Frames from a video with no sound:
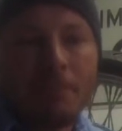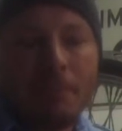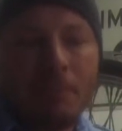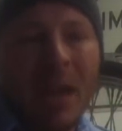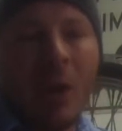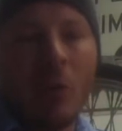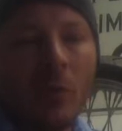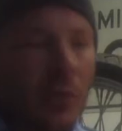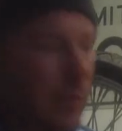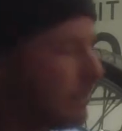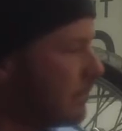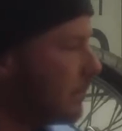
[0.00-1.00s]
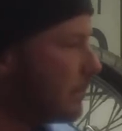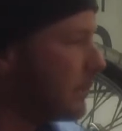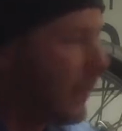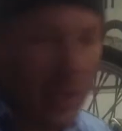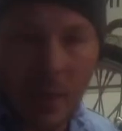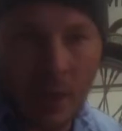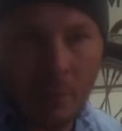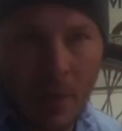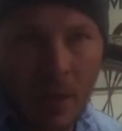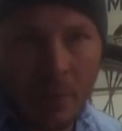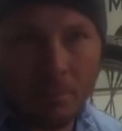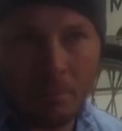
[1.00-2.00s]
valves and
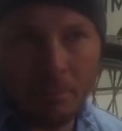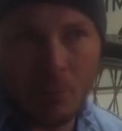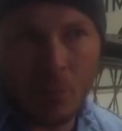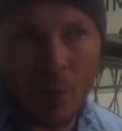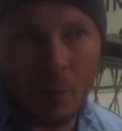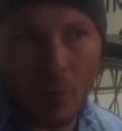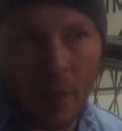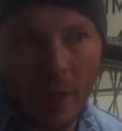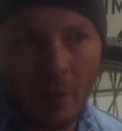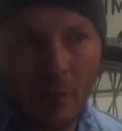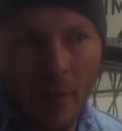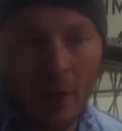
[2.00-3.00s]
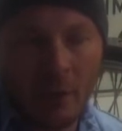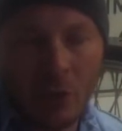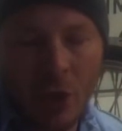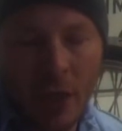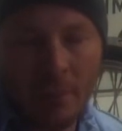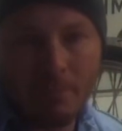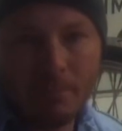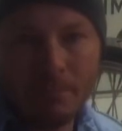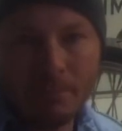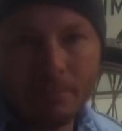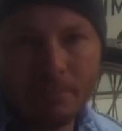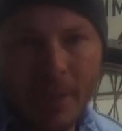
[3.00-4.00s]
my triple angle valve job.
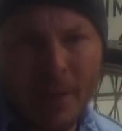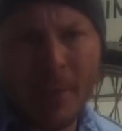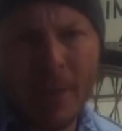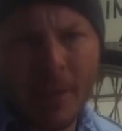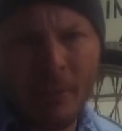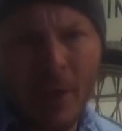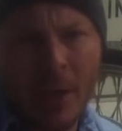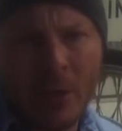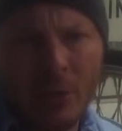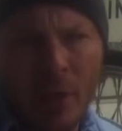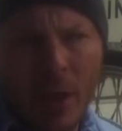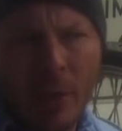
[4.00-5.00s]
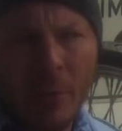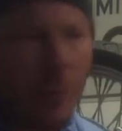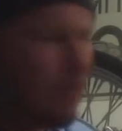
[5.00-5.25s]
I think if I can do that, I don't